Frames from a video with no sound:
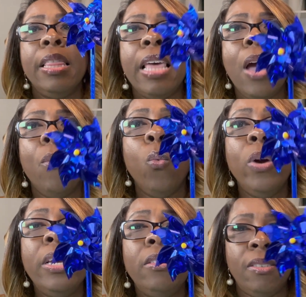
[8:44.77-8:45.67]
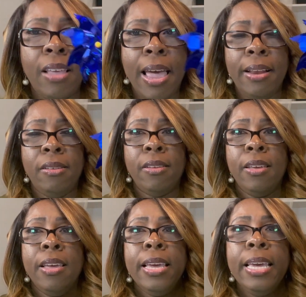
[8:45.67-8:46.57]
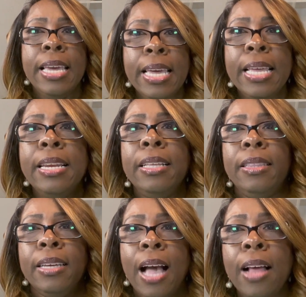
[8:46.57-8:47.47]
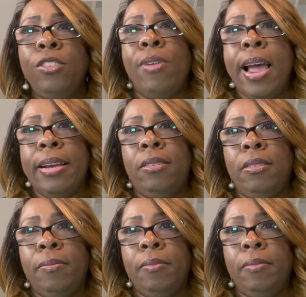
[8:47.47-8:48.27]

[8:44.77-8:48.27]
that we set in the contract?